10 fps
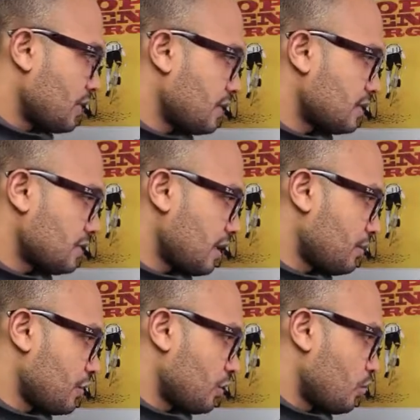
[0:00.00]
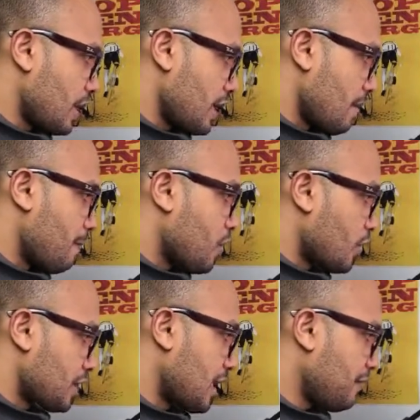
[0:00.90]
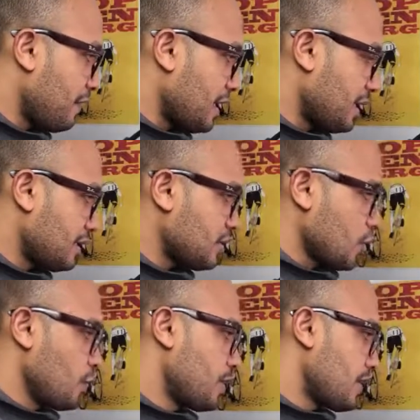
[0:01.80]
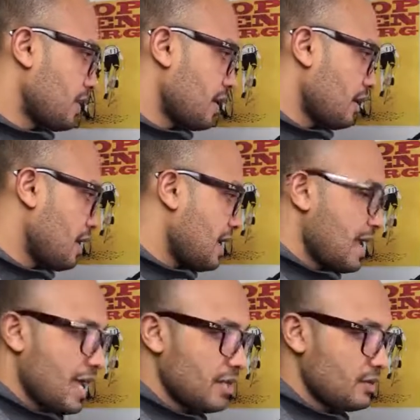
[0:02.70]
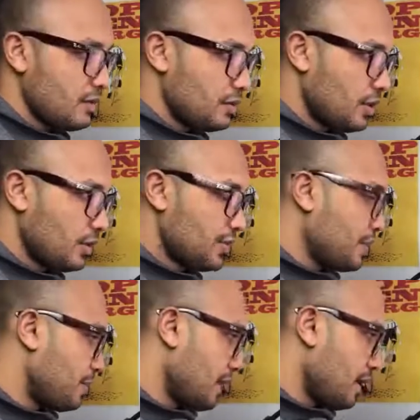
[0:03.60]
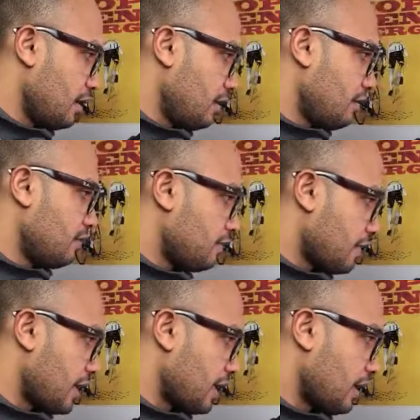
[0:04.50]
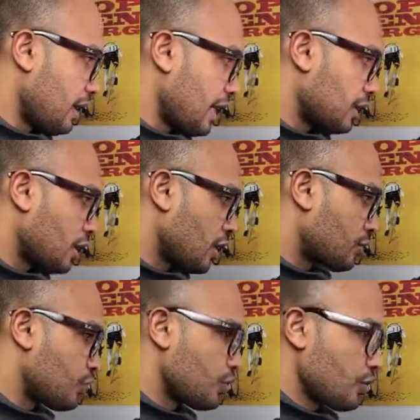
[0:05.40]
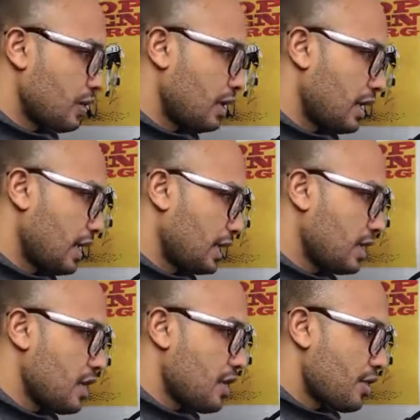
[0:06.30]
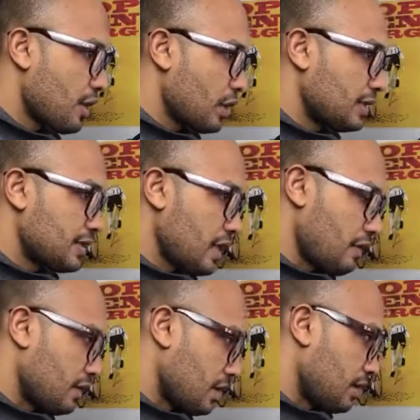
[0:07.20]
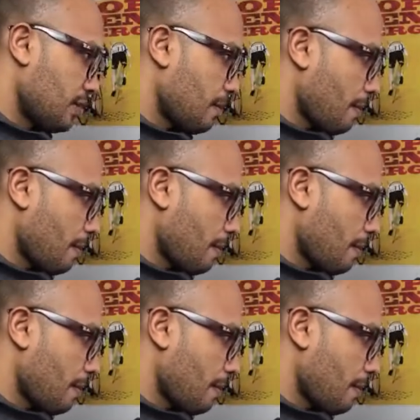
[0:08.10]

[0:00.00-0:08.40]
this subject with more depth, and let's open the header.tpl file and go to the line 37 here.